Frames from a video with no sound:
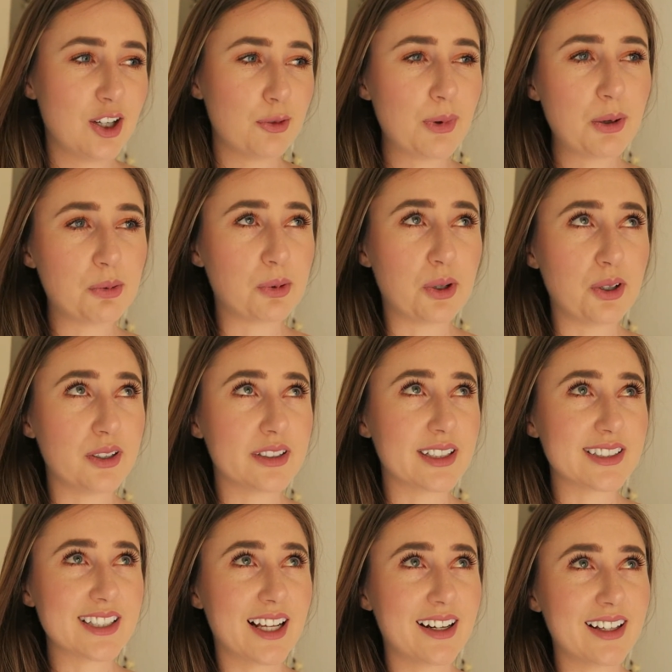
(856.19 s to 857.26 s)
oh my word,
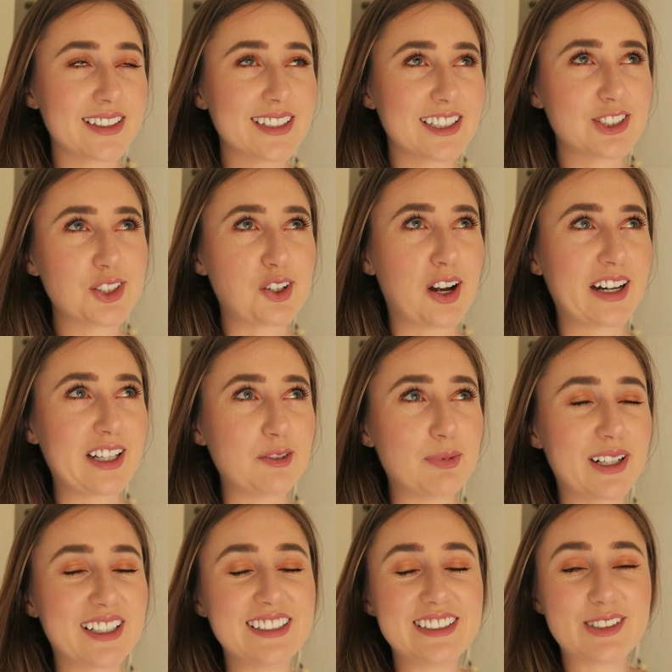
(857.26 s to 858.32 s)
I sound like such a granny,
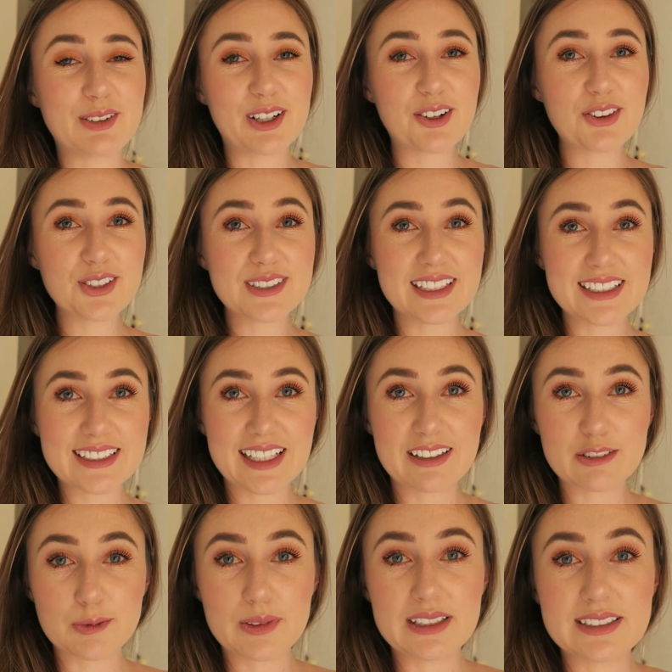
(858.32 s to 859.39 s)
but it's one of those things that
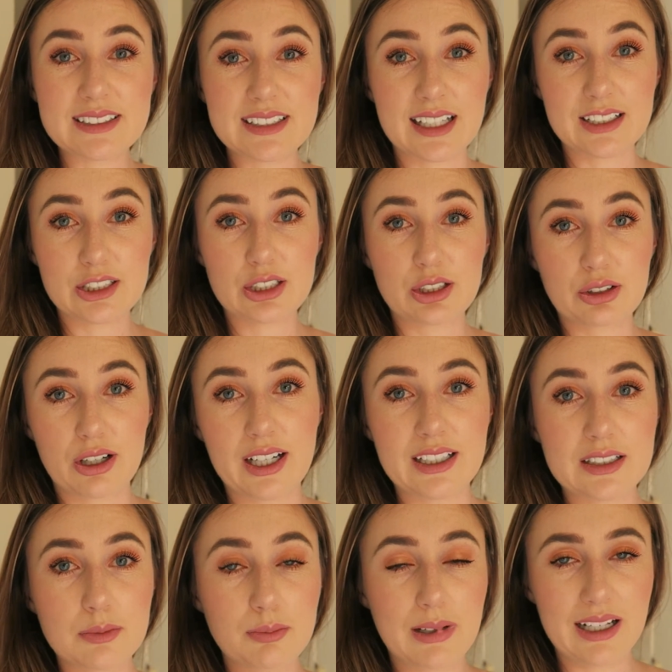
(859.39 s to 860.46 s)
gives me such
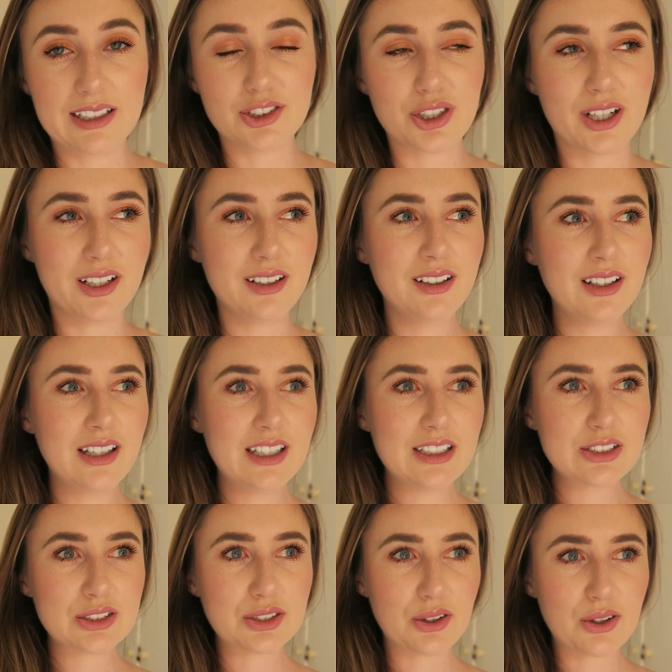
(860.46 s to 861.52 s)
great pleasure.
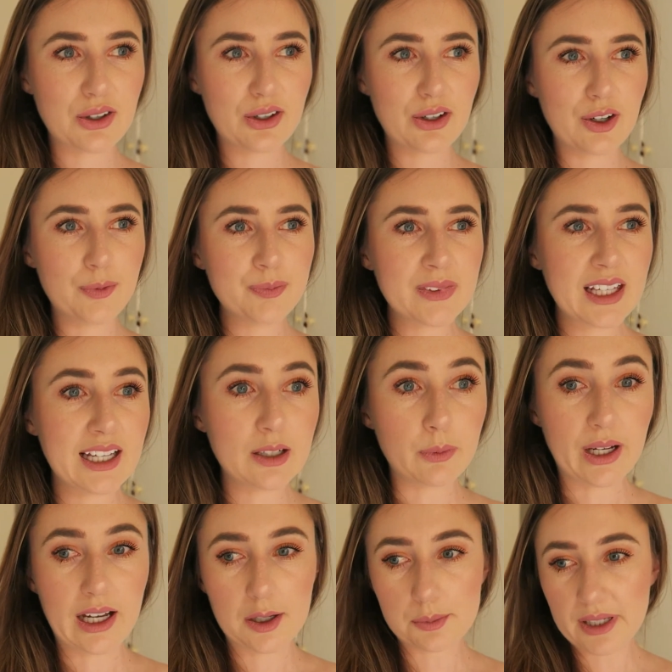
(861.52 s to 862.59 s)
So
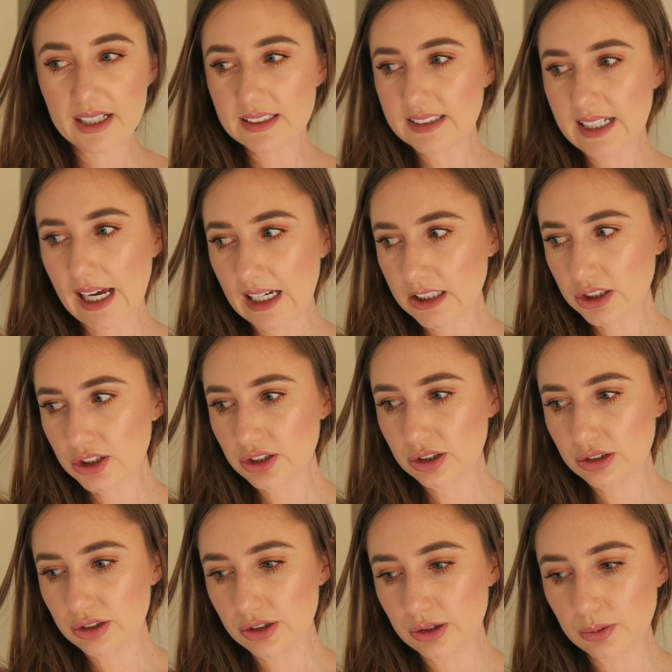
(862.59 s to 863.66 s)
anyway, I better dash
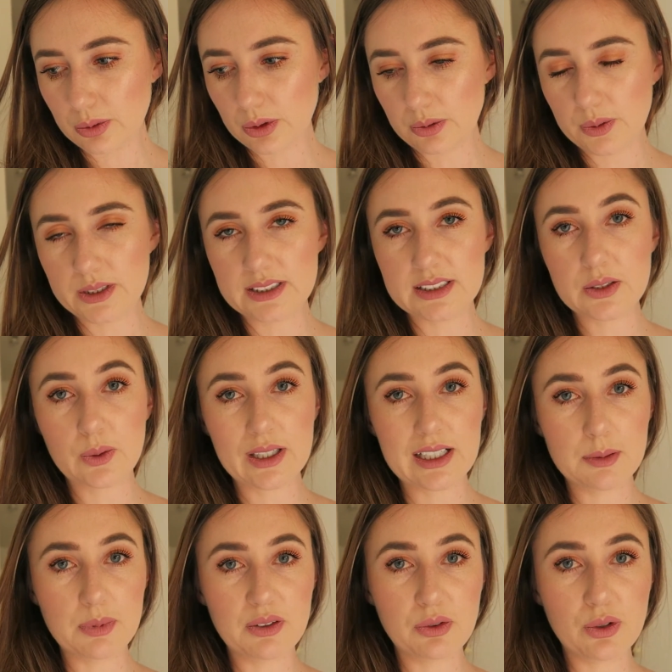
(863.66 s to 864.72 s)
to Woolworths
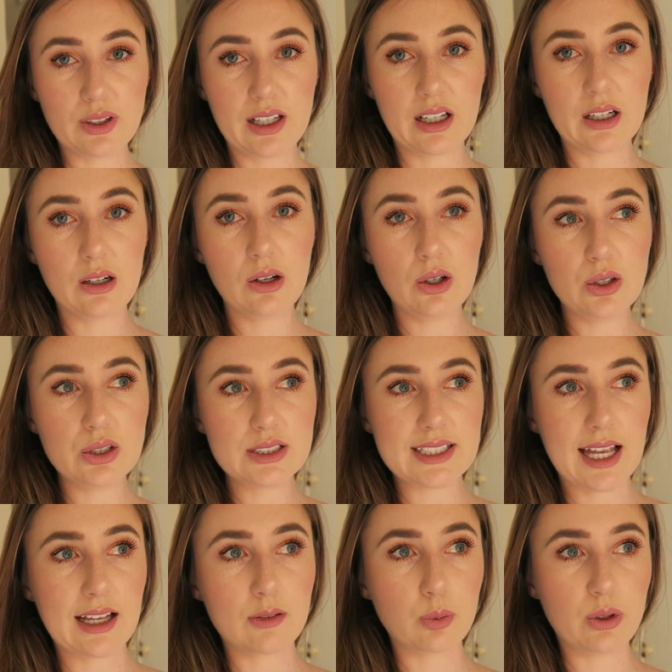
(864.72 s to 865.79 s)
quickly before they close,
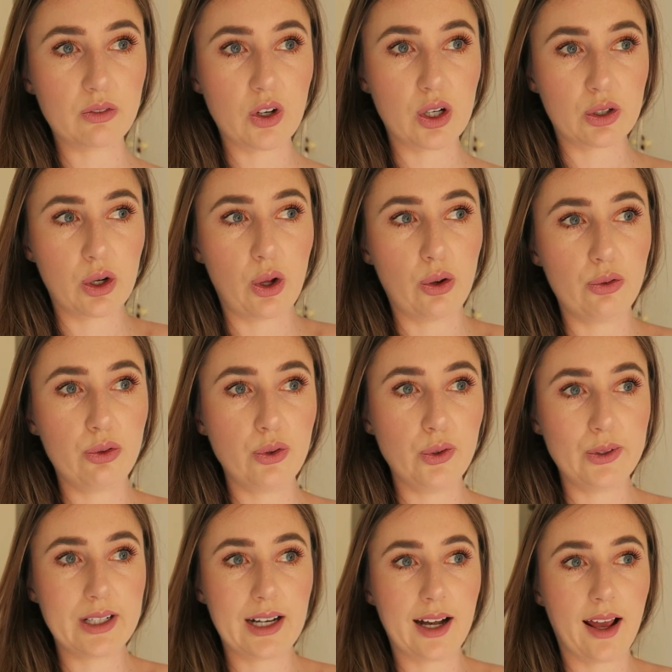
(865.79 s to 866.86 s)
and we've got no
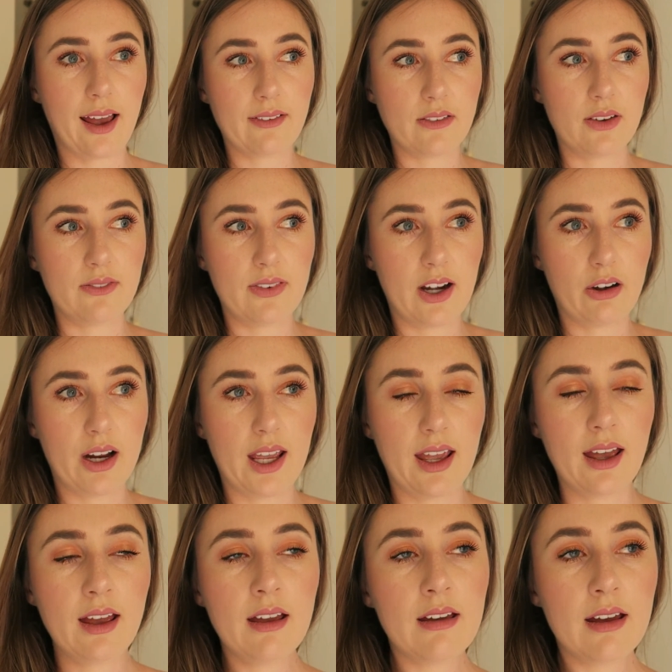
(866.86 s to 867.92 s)
food, and I have a
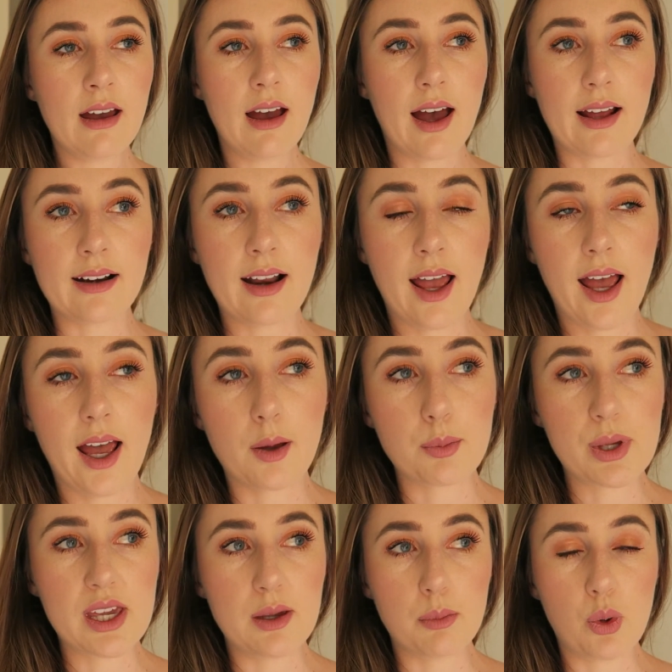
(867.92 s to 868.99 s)
very
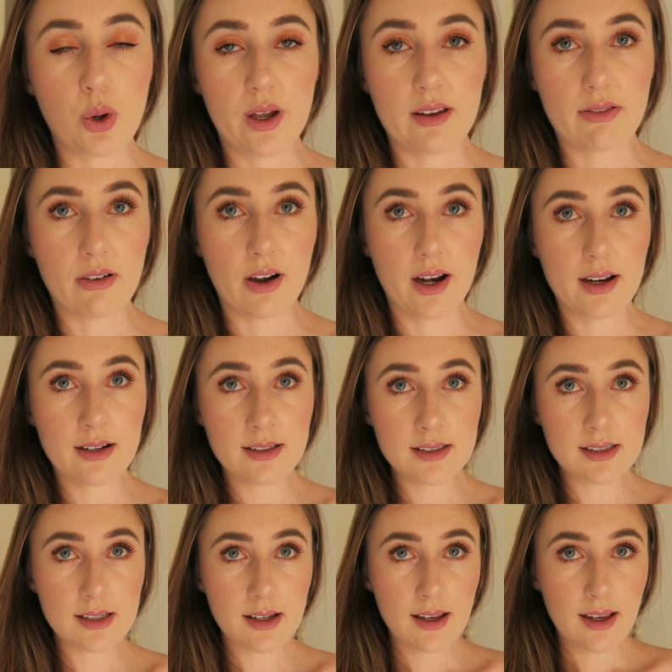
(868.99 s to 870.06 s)
unhappy
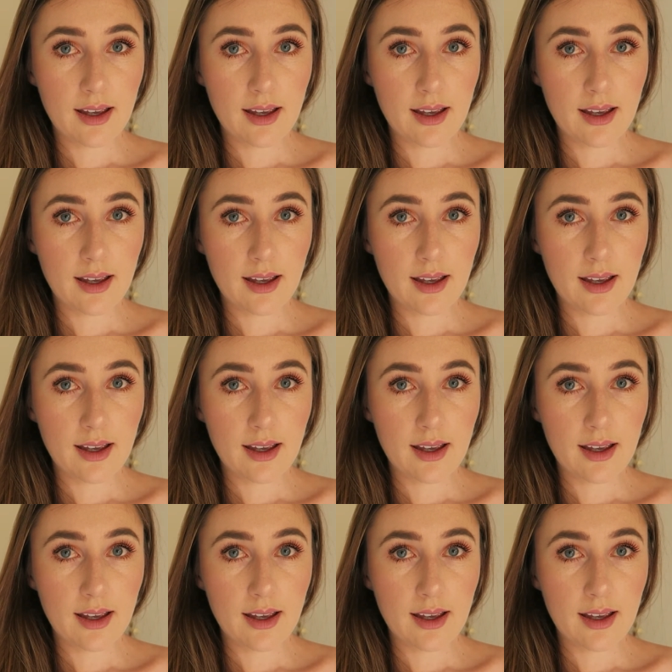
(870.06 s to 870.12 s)
boyfriend,